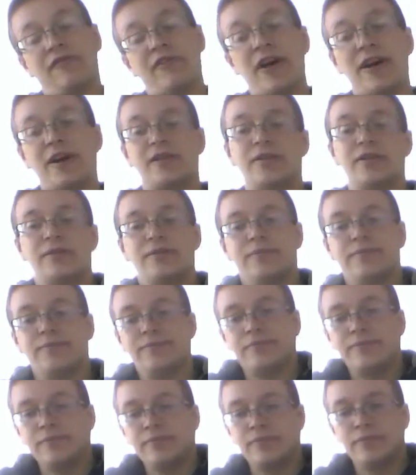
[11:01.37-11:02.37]
fact,
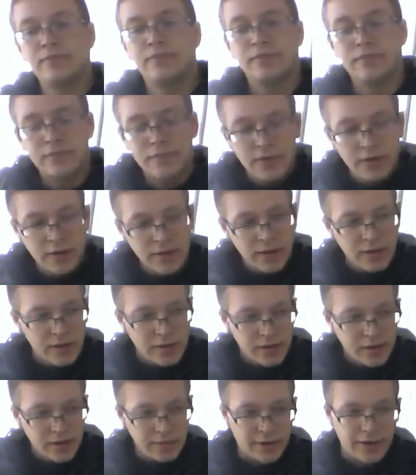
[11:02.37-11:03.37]

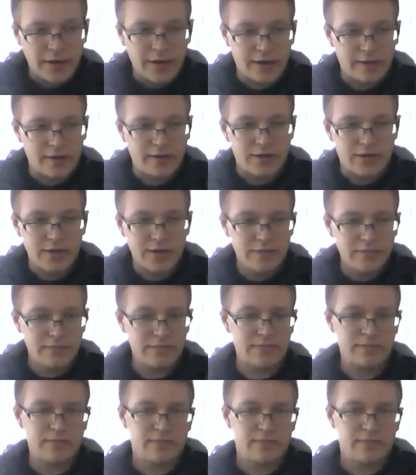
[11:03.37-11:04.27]
let me hack these up.